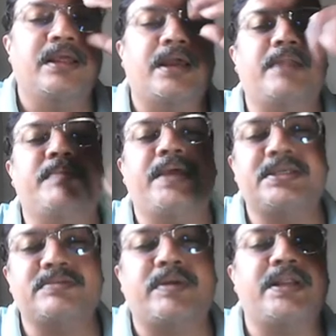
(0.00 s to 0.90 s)
and
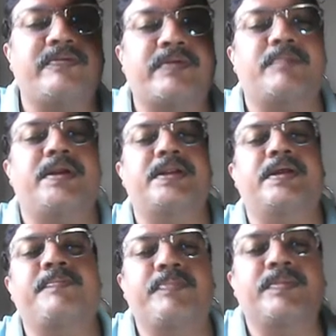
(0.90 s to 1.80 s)
makes money from it,
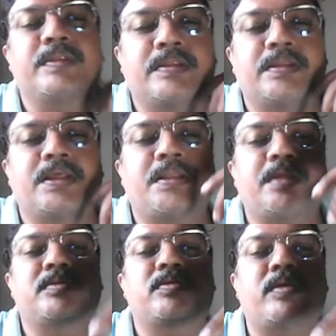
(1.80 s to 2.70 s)
then
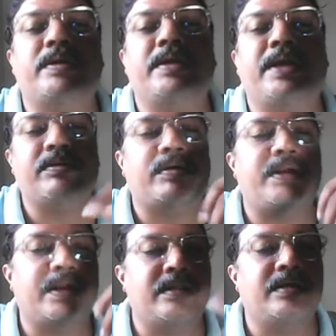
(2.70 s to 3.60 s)
the court
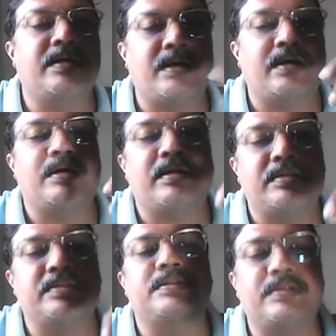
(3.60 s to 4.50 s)
order
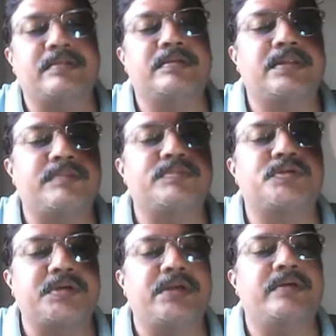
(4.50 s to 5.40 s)
them
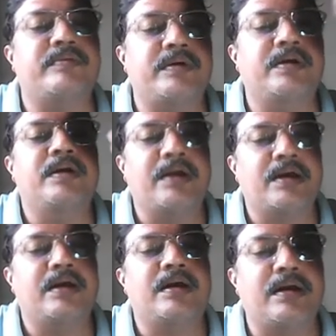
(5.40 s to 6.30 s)
to give
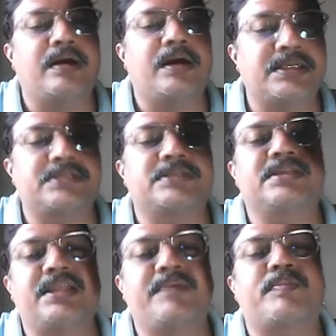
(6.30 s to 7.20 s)
us
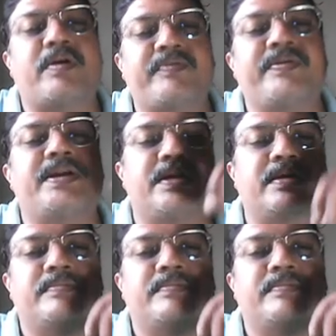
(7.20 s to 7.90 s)
the profit